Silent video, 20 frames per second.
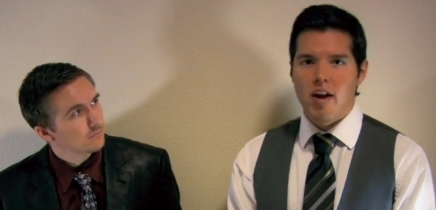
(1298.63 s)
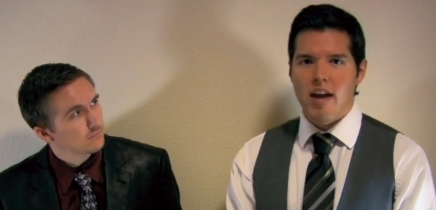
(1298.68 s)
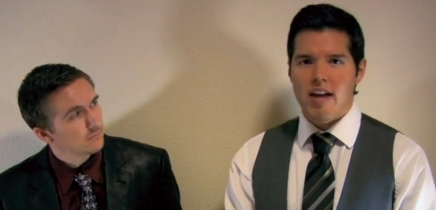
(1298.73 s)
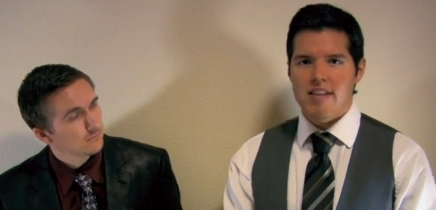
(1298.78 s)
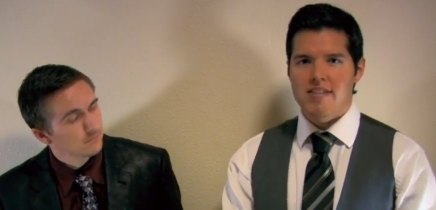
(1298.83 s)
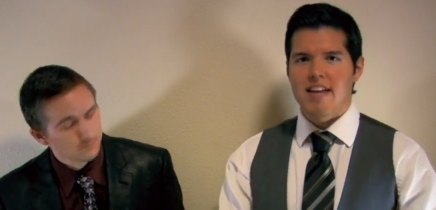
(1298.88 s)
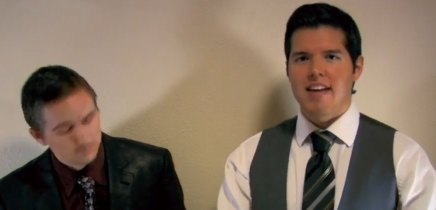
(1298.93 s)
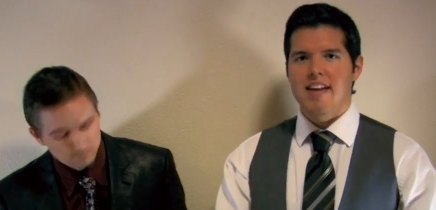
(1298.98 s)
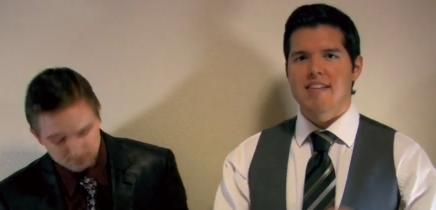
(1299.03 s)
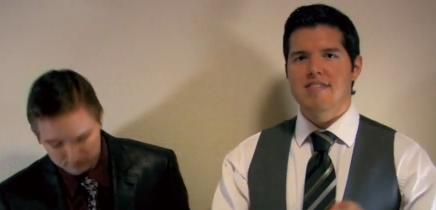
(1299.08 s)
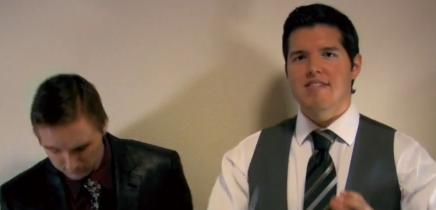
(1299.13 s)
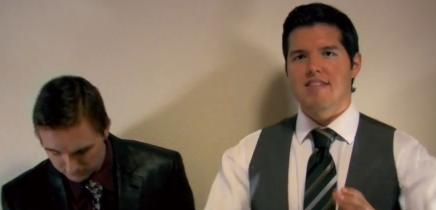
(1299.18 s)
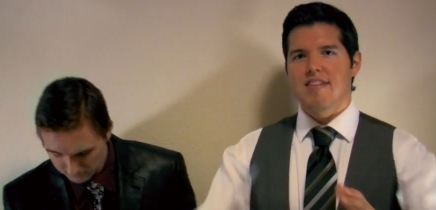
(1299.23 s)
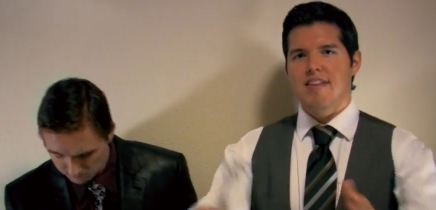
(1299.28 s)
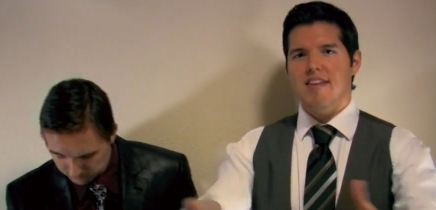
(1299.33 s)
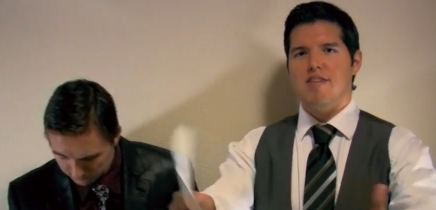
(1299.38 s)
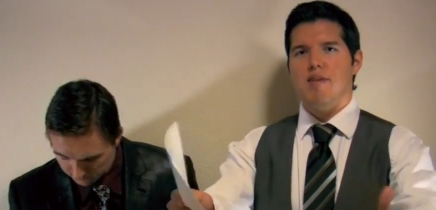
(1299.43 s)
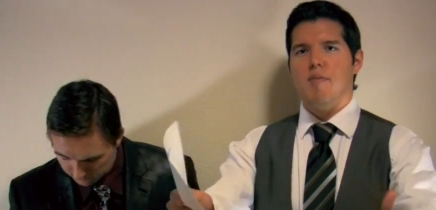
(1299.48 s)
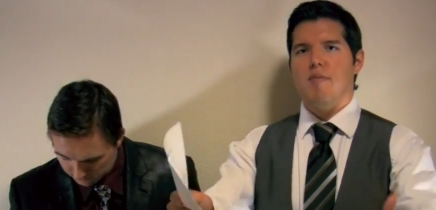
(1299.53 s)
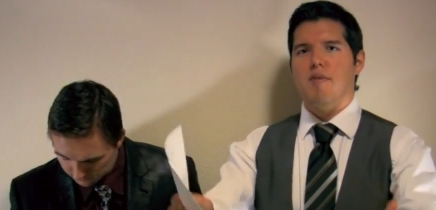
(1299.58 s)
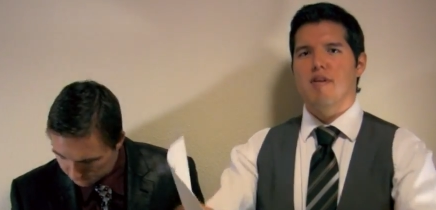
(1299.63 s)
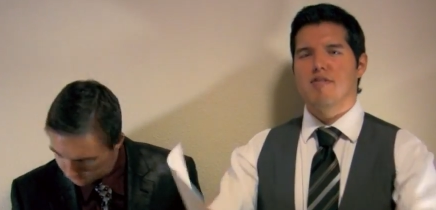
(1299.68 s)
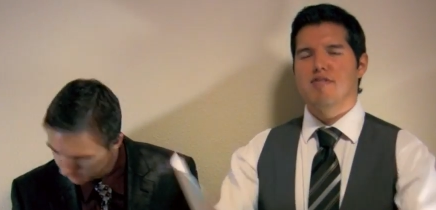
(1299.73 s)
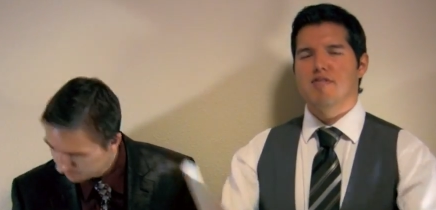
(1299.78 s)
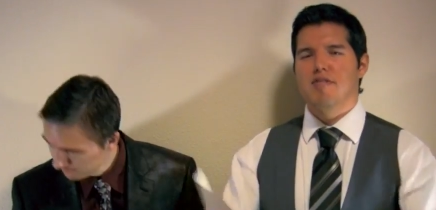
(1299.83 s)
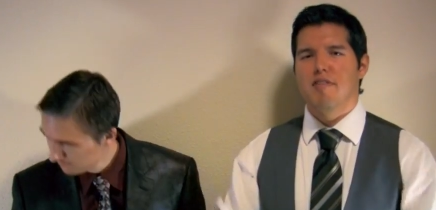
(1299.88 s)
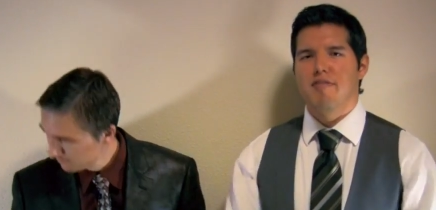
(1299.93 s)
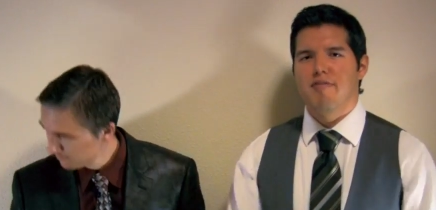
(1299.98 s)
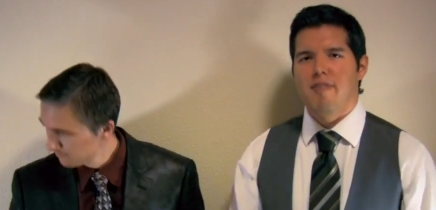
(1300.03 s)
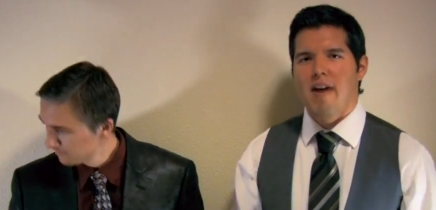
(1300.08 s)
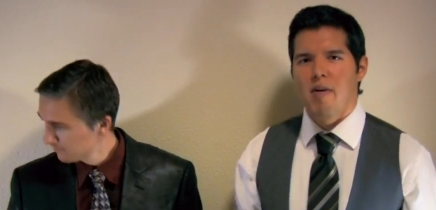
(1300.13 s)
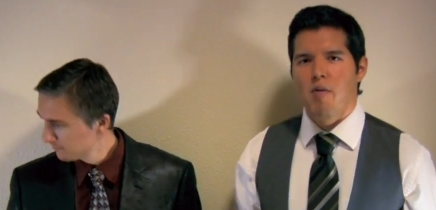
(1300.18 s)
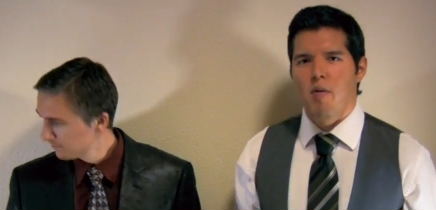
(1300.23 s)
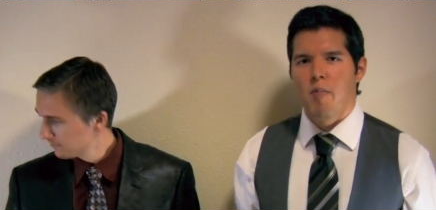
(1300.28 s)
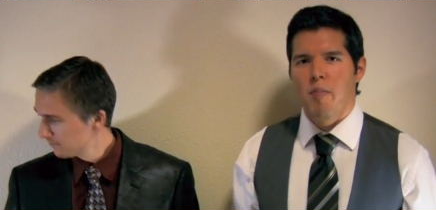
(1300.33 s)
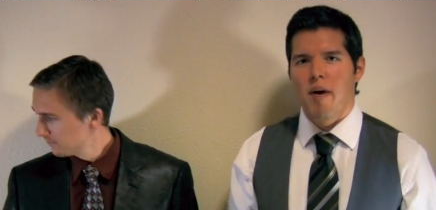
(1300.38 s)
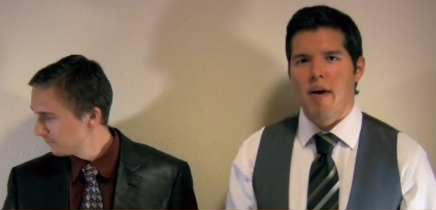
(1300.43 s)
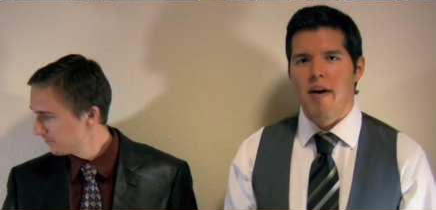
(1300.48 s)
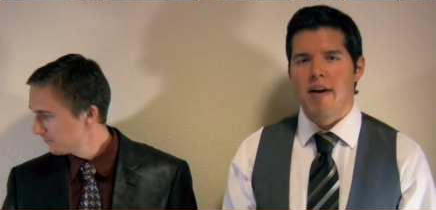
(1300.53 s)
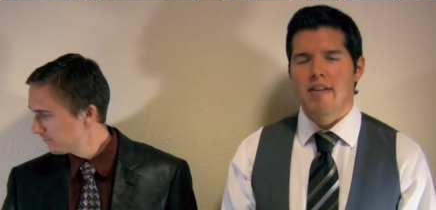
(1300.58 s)
Speaker 1: as it gets leads up closer to the fight,
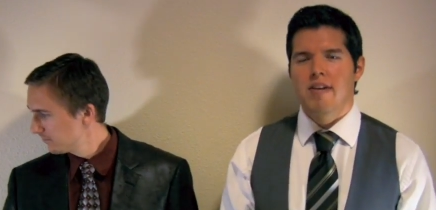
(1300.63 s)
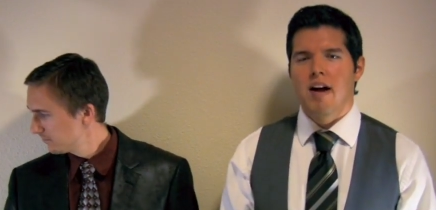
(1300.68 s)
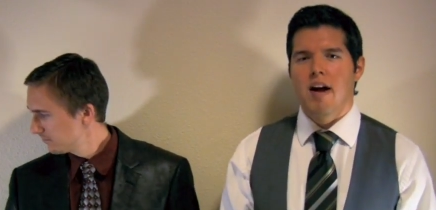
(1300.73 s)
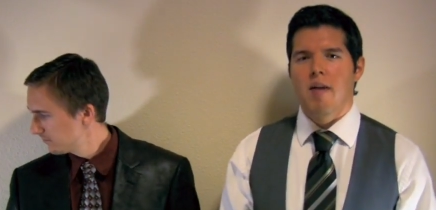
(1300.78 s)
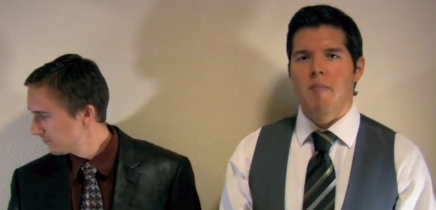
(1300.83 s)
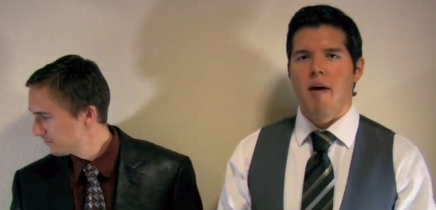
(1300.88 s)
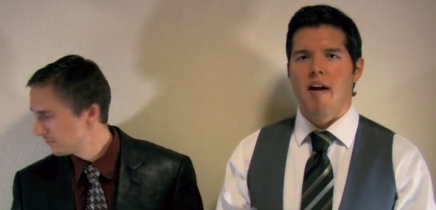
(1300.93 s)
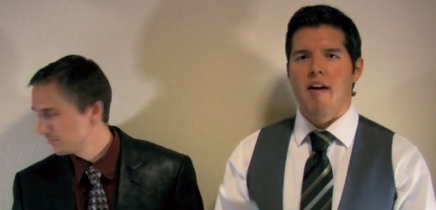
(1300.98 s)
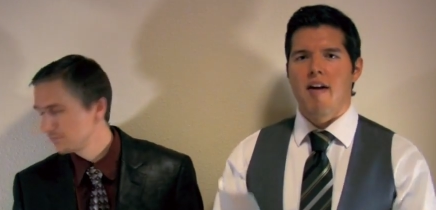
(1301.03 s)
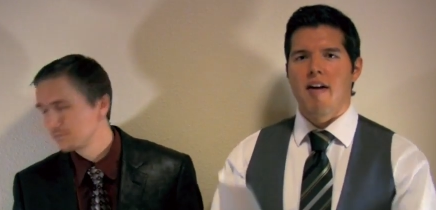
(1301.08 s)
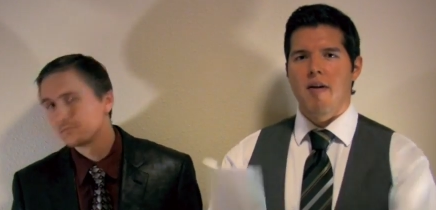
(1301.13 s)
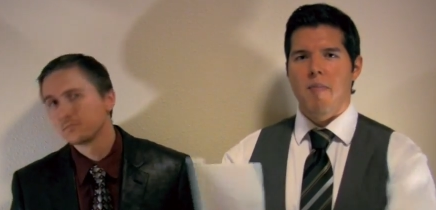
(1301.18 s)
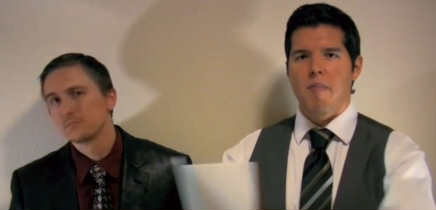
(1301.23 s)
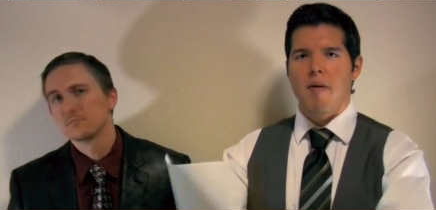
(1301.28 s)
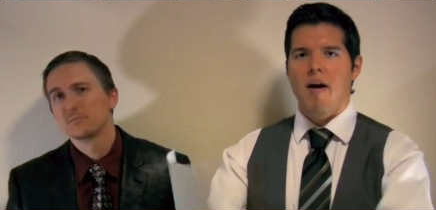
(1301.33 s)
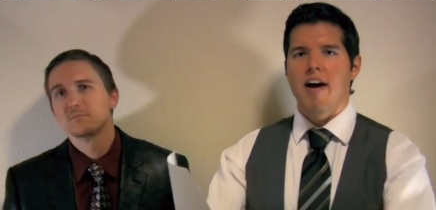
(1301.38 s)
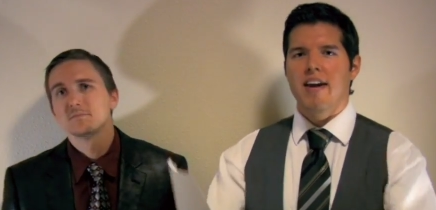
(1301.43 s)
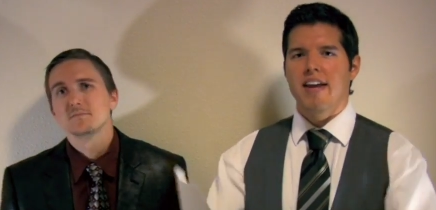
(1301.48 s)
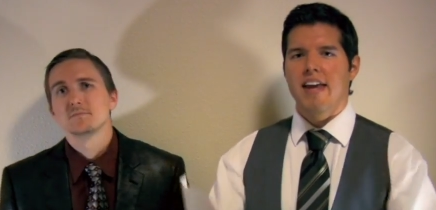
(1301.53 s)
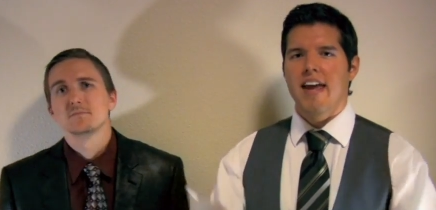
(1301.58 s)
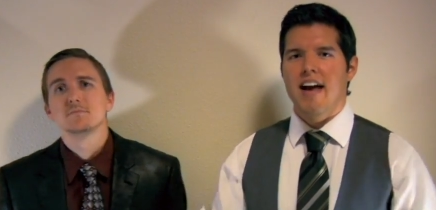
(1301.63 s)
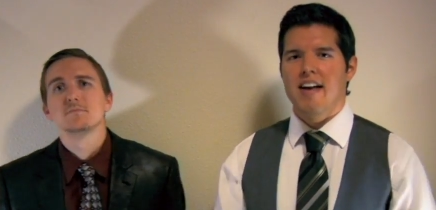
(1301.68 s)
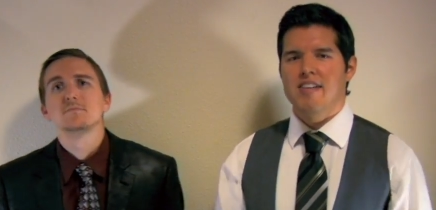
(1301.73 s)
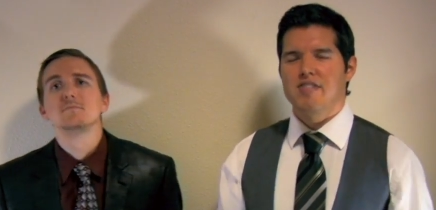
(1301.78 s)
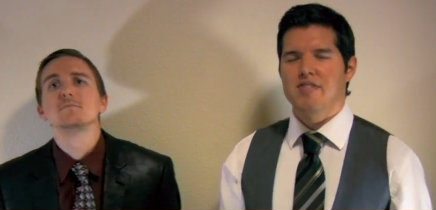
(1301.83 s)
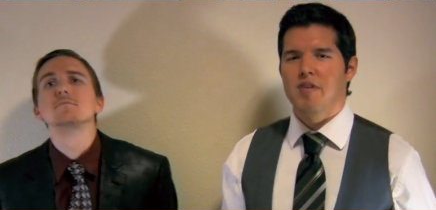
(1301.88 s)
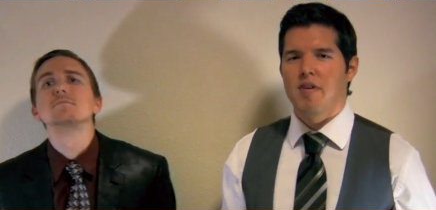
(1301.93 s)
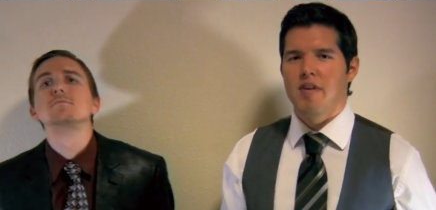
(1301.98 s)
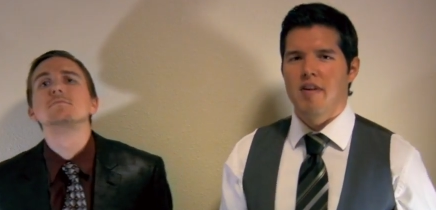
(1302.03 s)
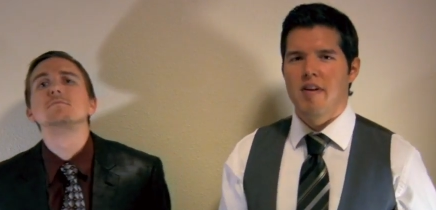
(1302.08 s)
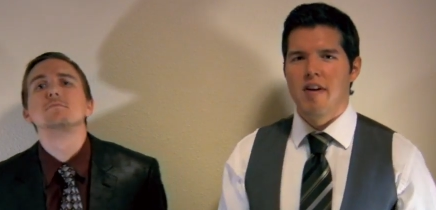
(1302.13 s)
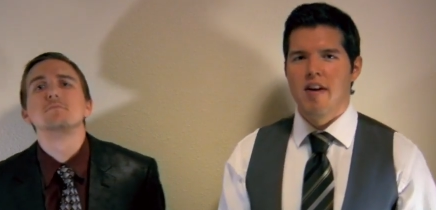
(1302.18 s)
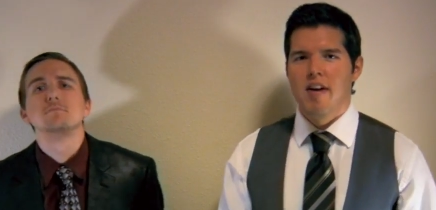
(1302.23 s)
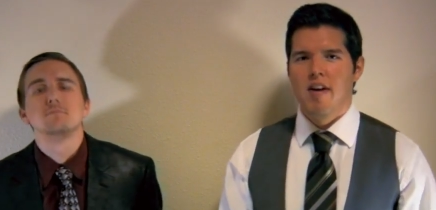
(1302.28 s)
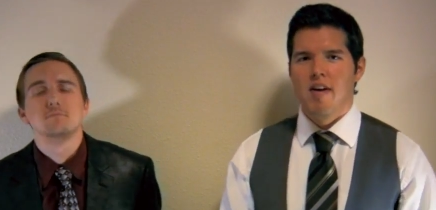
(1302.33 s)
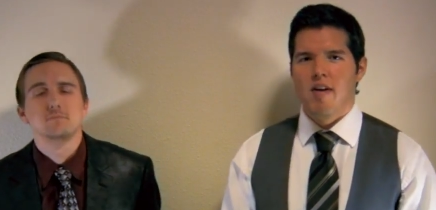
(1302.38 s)
we'll probably talk about it on a podcast or